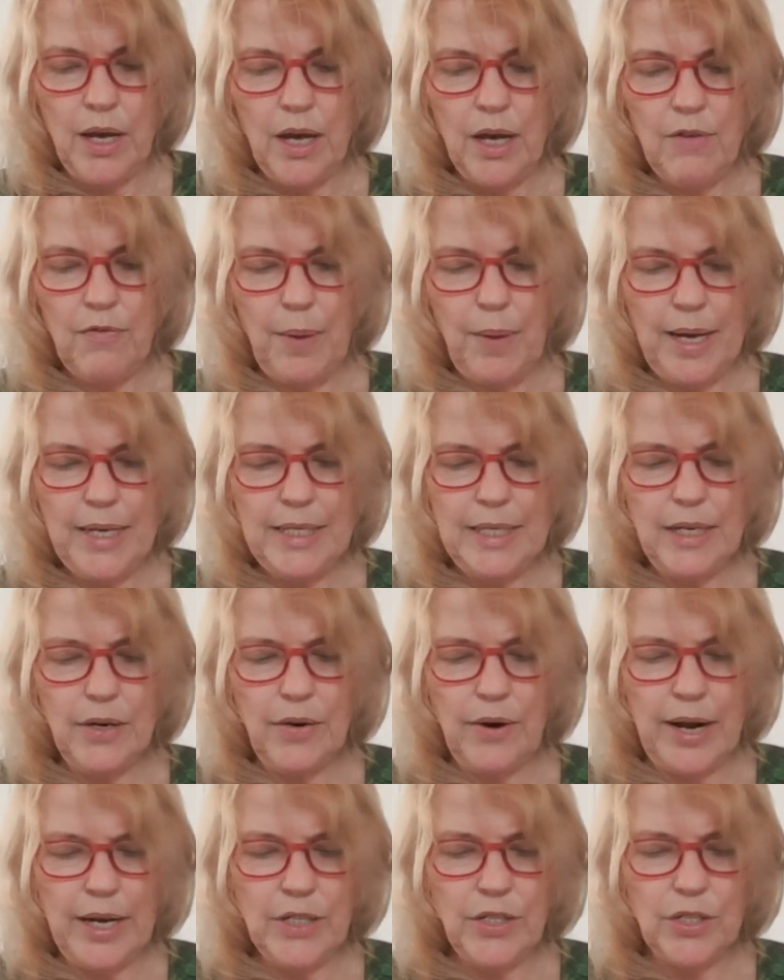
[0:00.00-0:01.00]
of my
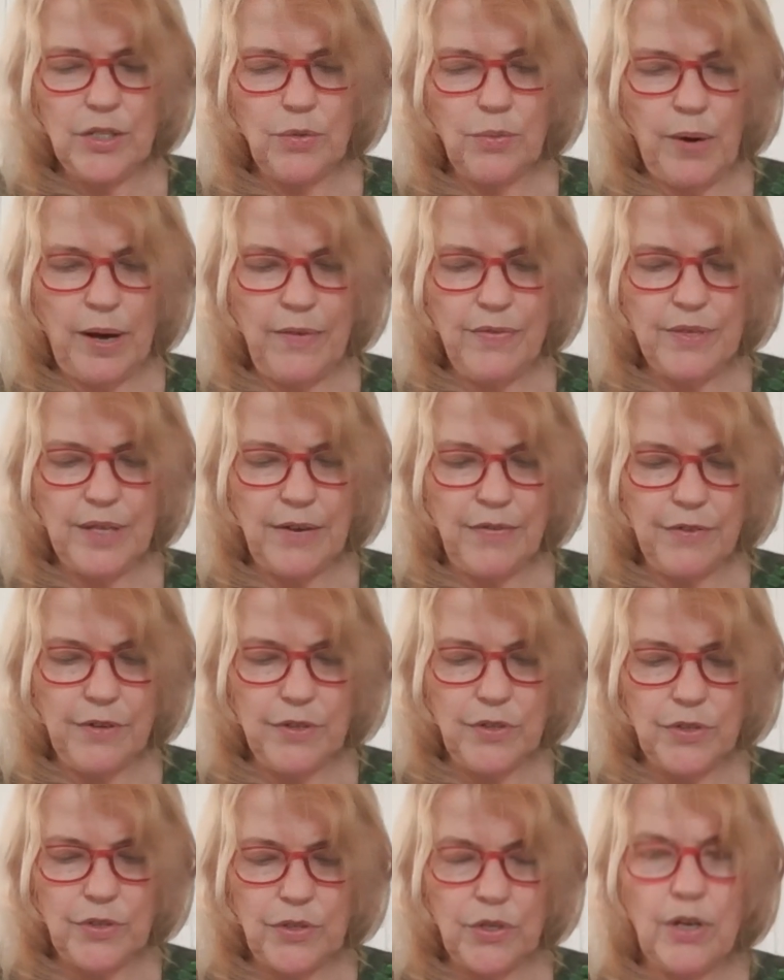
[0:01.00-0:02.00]
dear anxious wife's
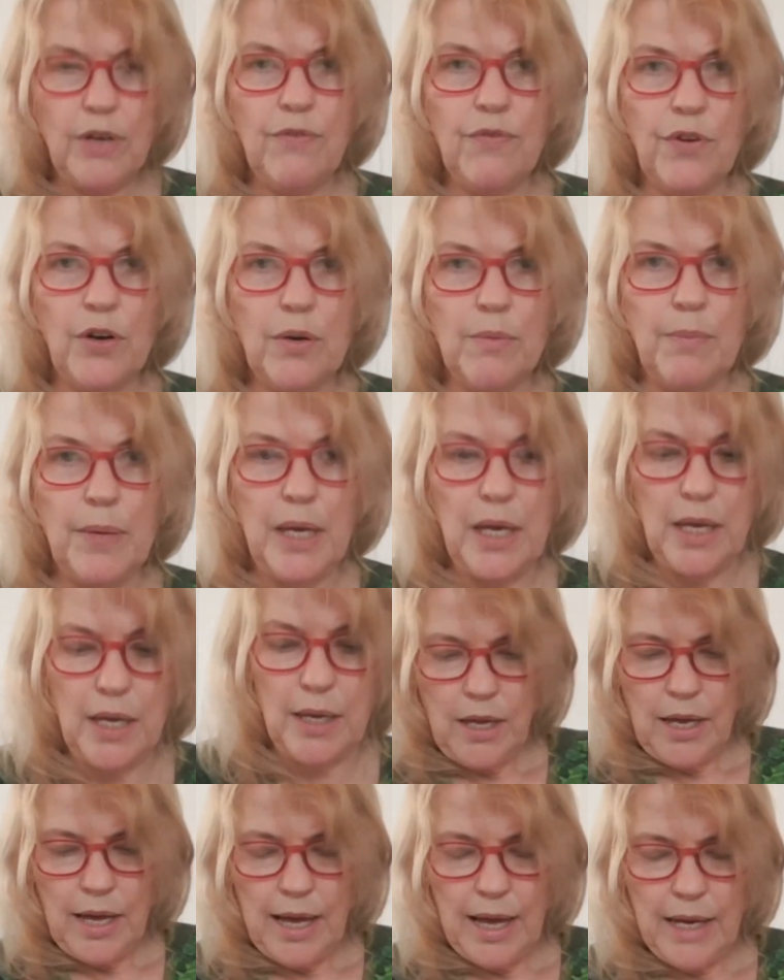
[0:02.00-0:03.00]
efforts to convert me,
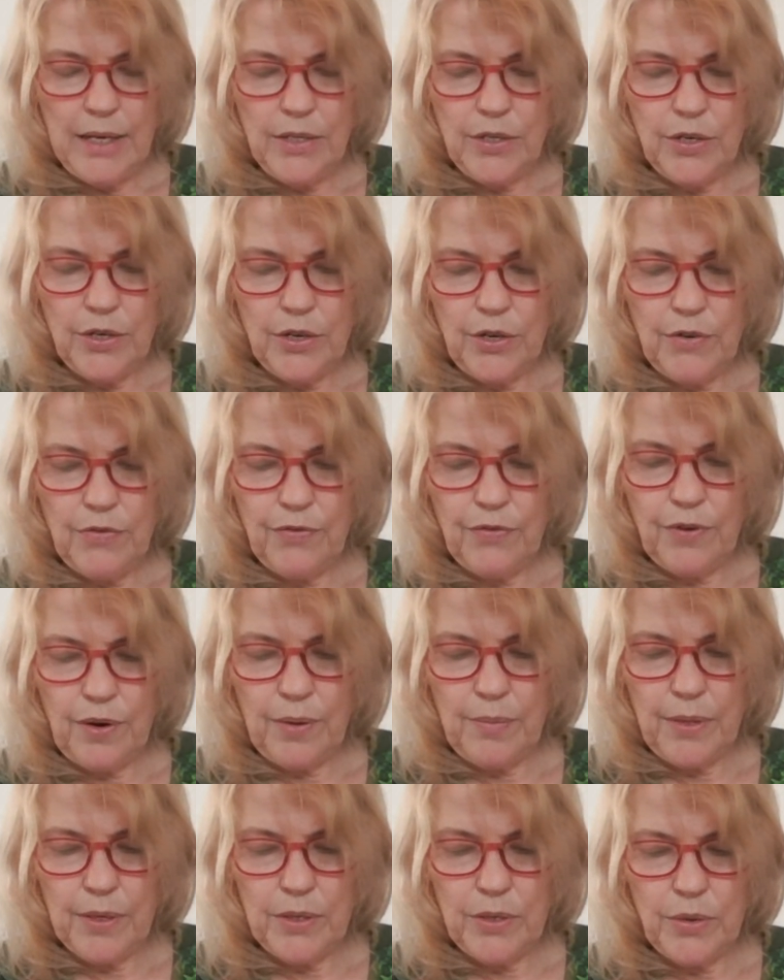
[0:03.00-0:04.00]
and her
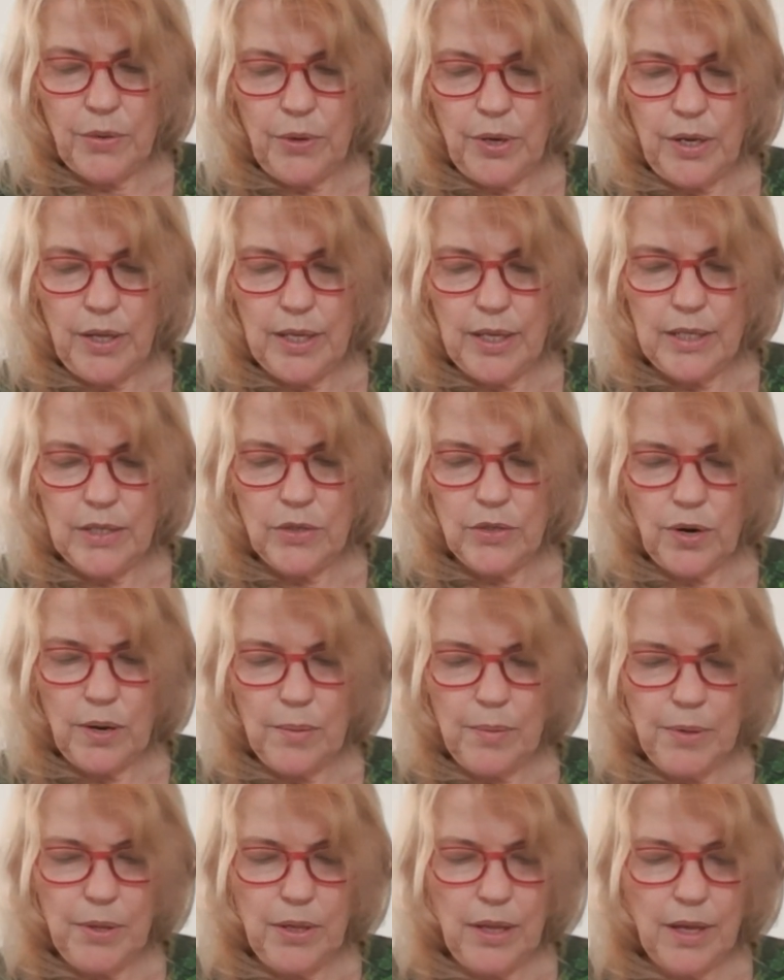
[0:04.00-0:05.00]
from the toil and
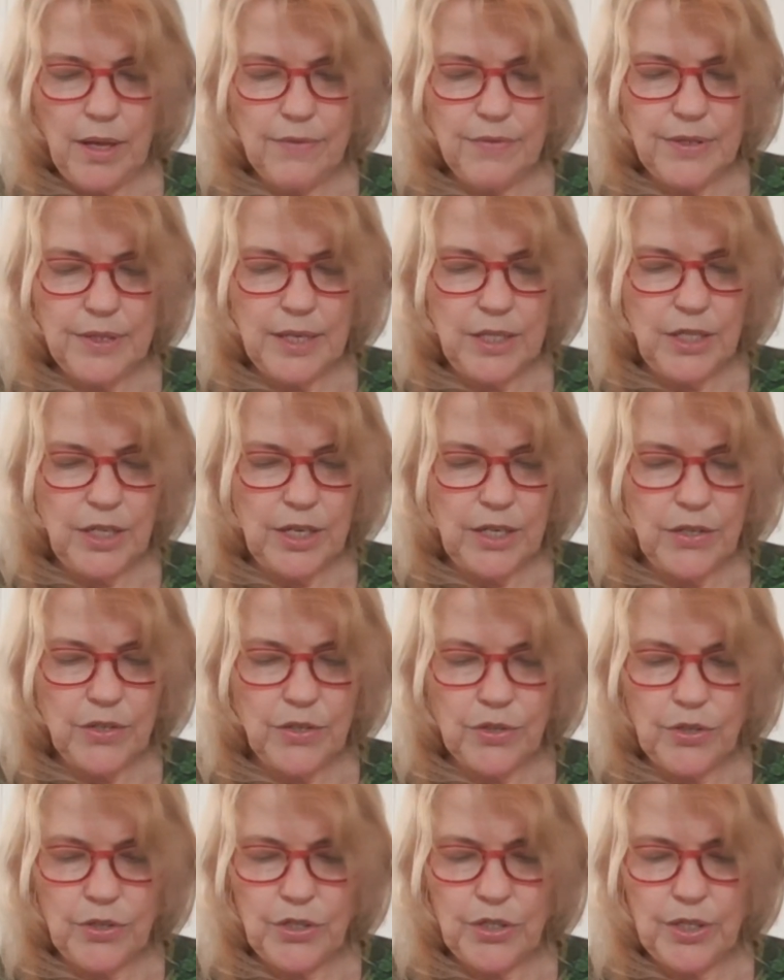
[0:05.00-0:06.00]
trouble of such
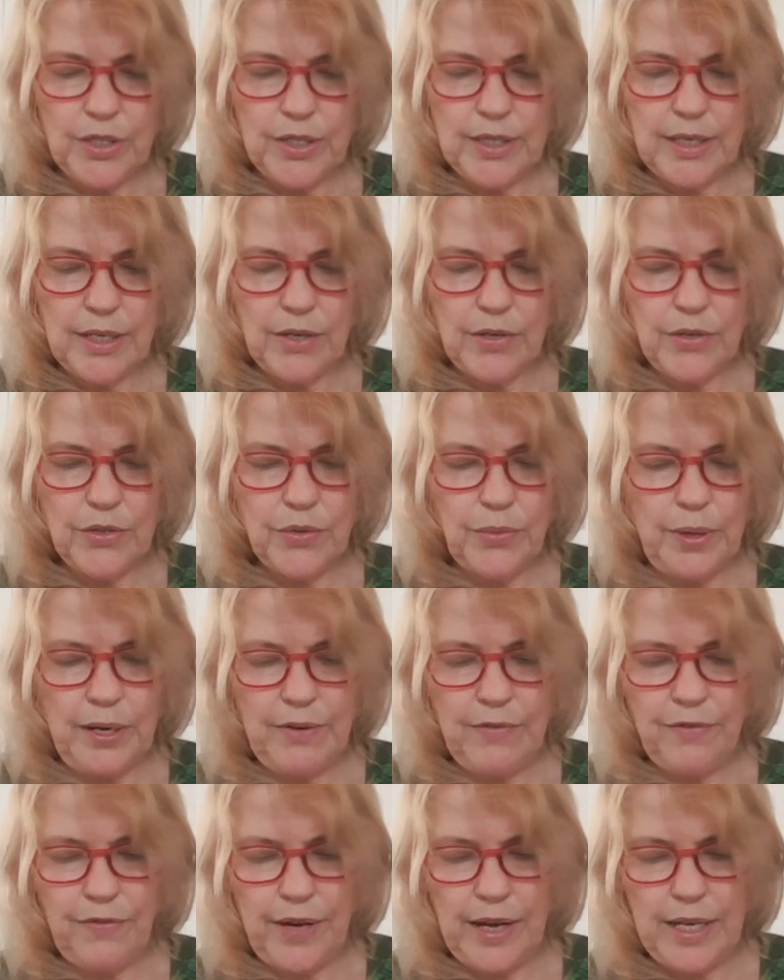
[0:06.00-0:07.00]
exertions, and her
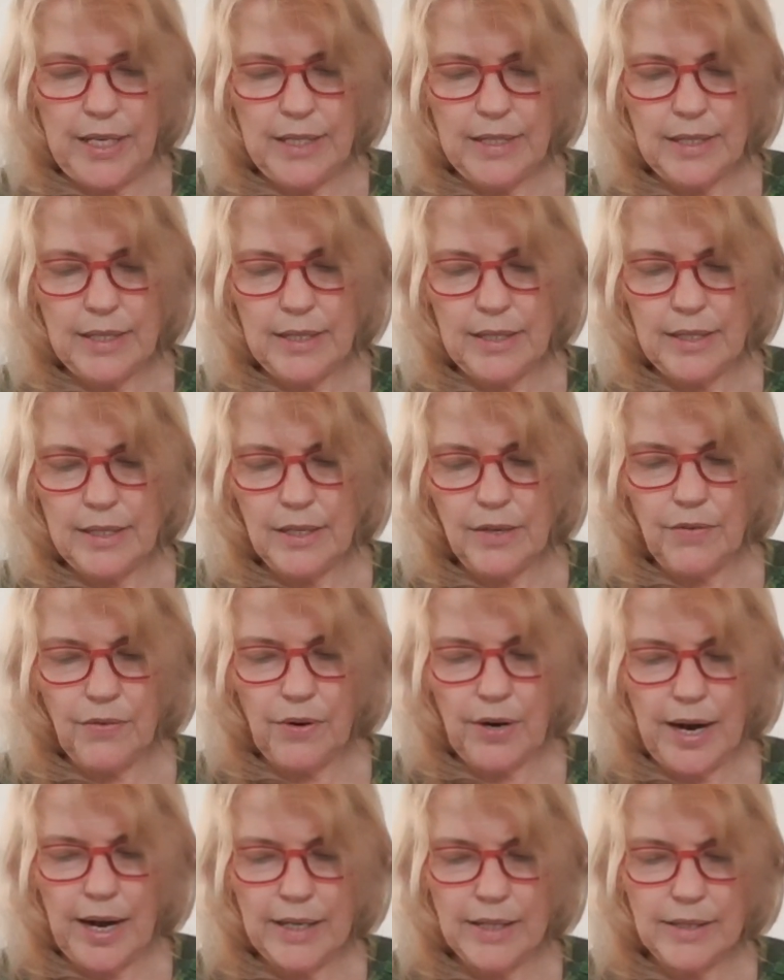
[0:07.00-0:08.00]
sweet face and
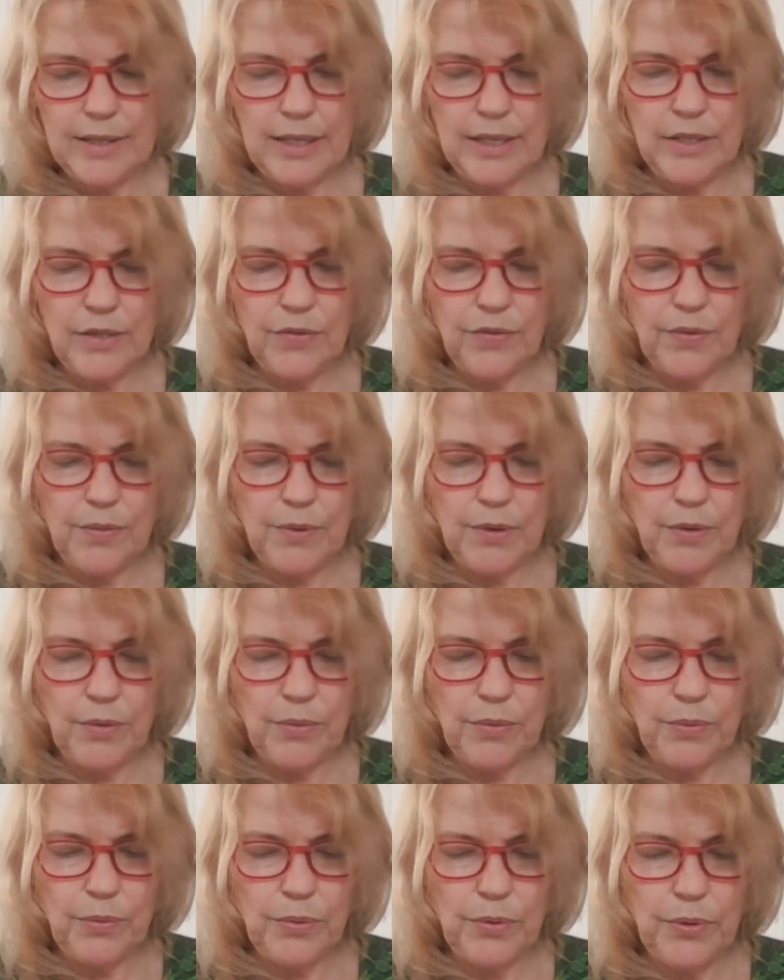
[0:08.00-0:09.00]
silver accents from the
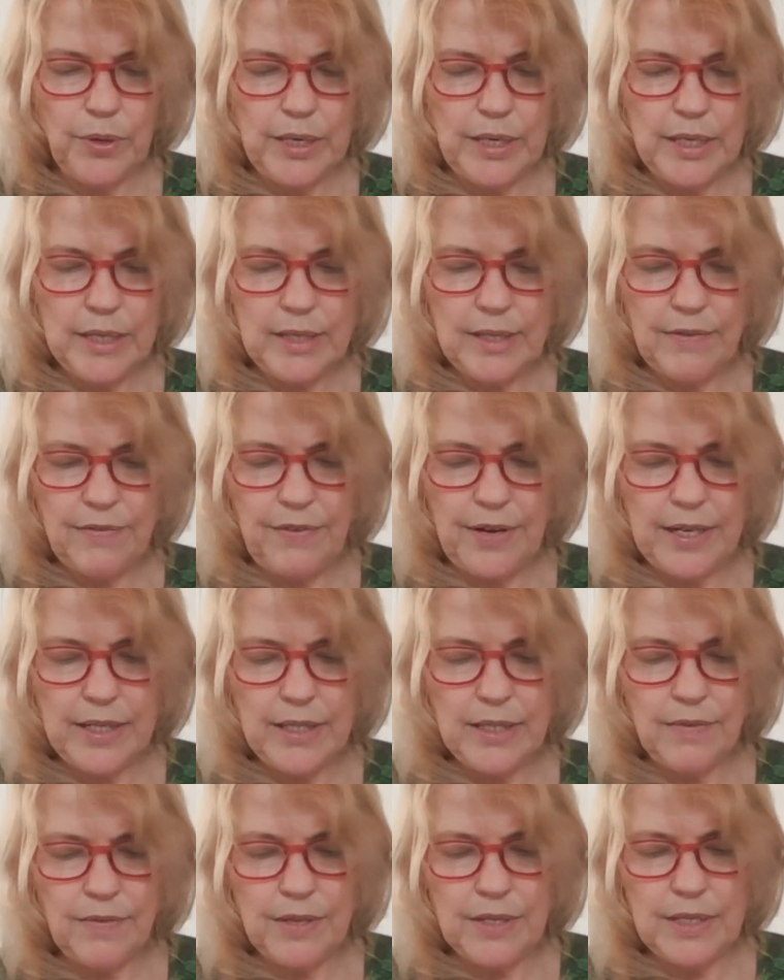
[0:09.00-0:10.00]
ruinous
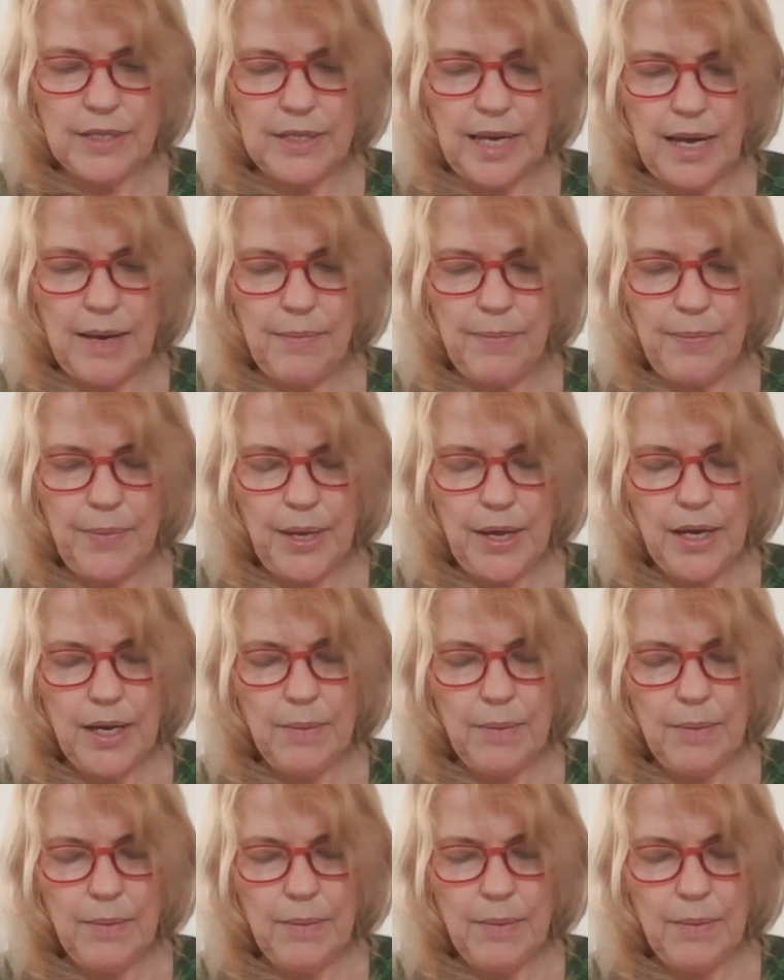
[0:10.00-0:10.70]
effects of the same.